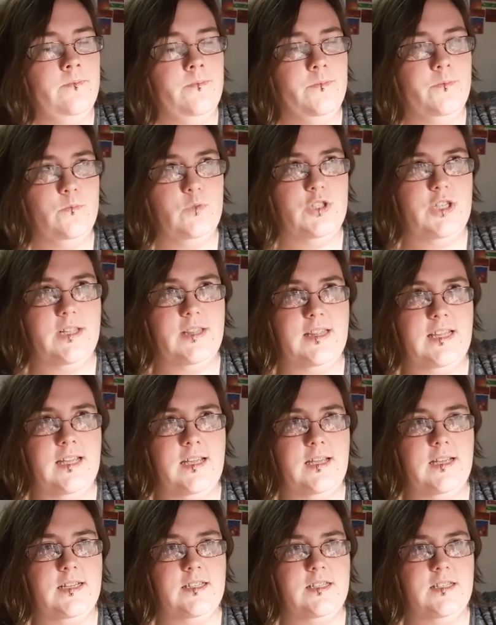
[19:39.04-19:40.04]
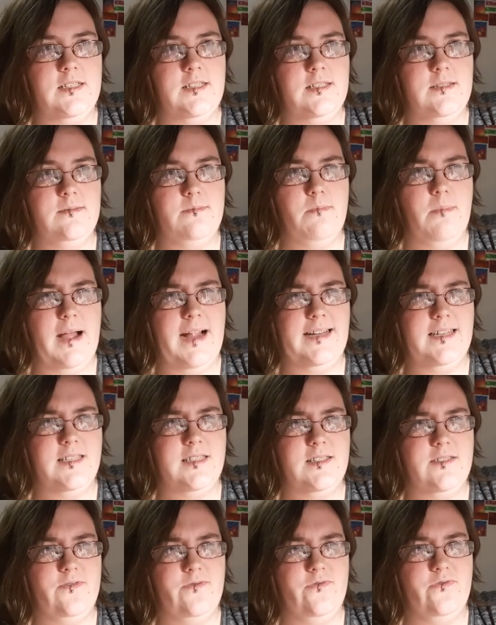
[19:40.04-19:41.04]
which I think is
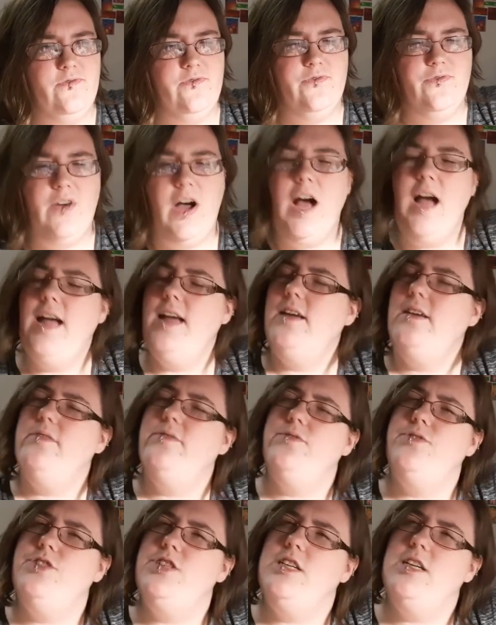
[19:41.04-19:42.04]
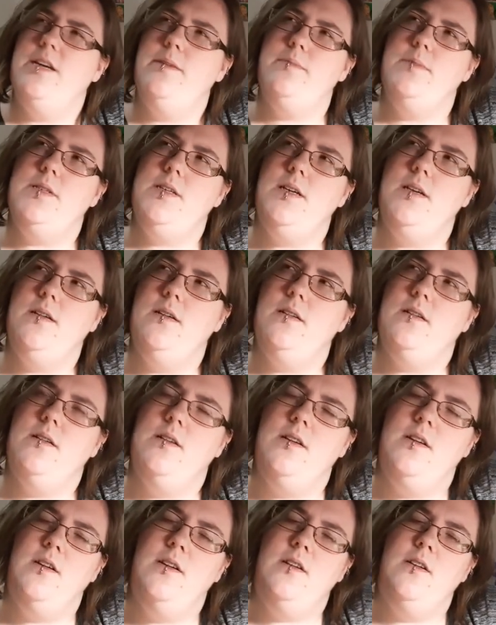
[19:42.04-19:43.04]
-5 GMT?
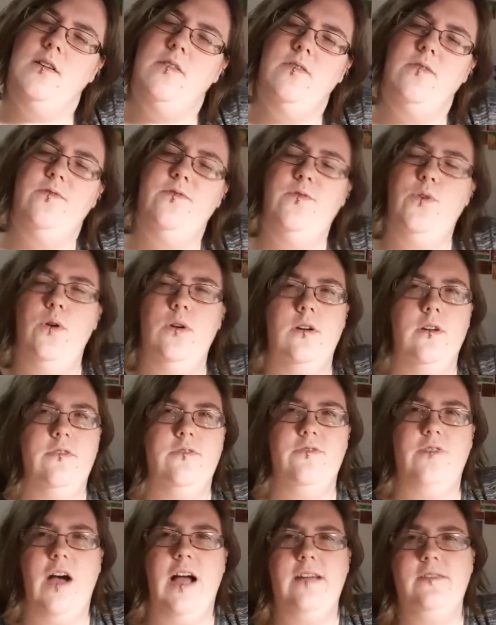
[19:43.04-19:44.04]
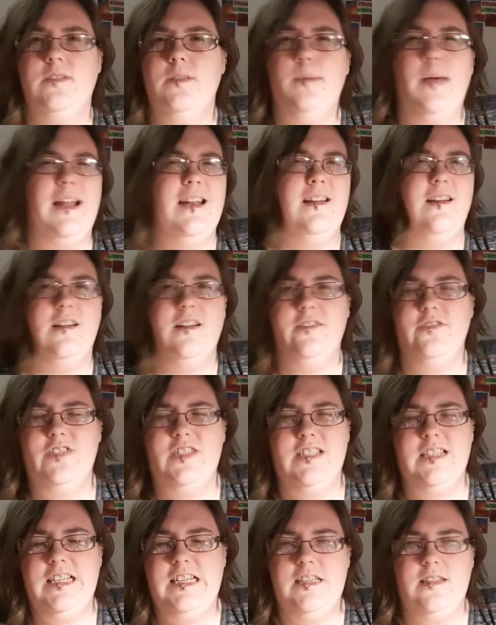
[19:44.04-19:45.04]
4 or 5, depending on if
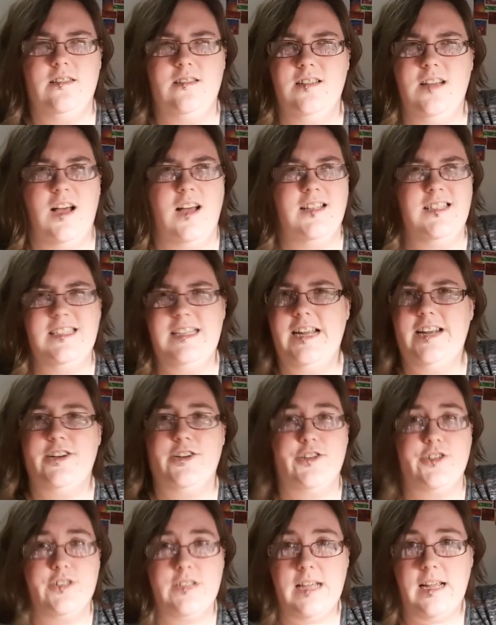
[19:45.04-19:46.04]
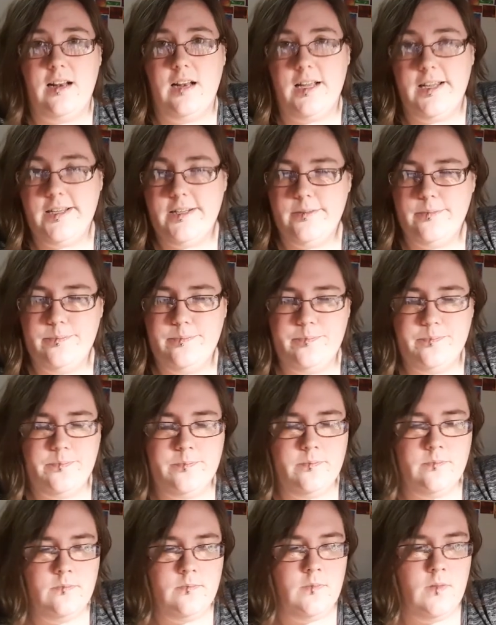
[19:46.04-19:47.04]
it's standard or daylight.
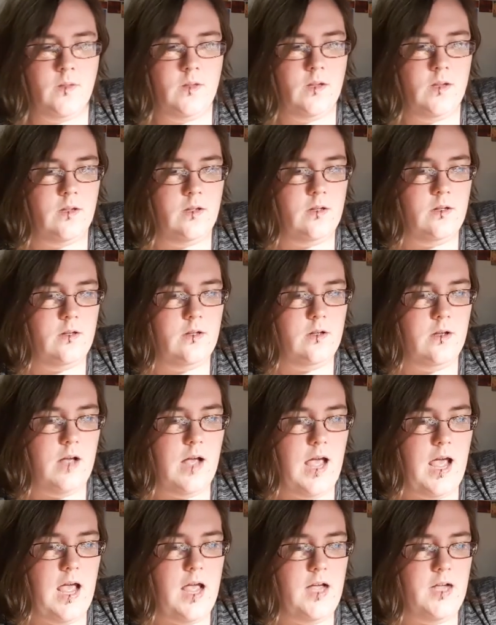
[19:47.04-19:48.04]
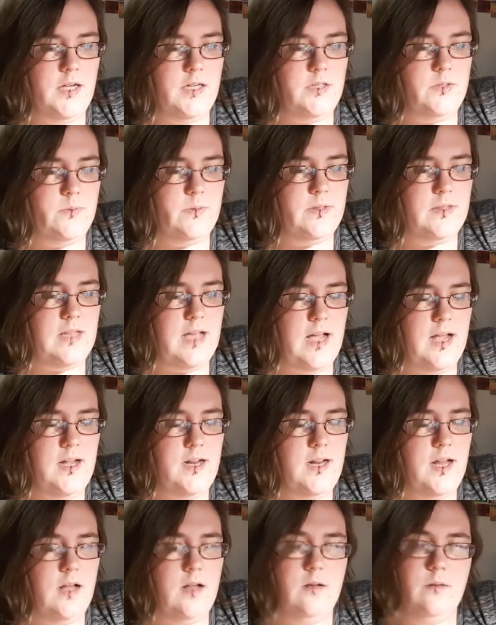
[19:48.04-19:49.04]
And with that, I'll